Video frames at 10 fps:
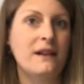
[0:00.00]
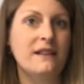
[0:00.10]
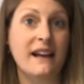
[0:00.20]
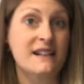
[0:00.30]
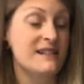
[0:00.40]

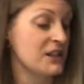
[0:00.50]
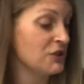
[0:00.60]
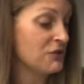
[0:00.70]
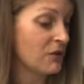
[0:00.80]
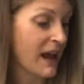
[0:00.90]
like I said, you
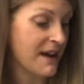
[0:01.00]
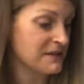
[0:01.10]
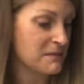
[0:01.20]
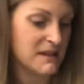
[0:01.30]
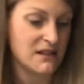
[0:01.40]
don't have
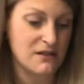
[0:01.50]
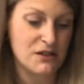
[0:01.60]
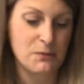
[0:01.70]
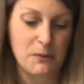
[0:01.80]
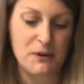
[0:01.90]
to be
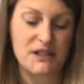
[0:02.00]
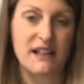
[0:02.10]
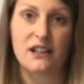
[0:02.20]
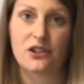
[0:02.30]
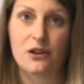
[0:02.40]
super particular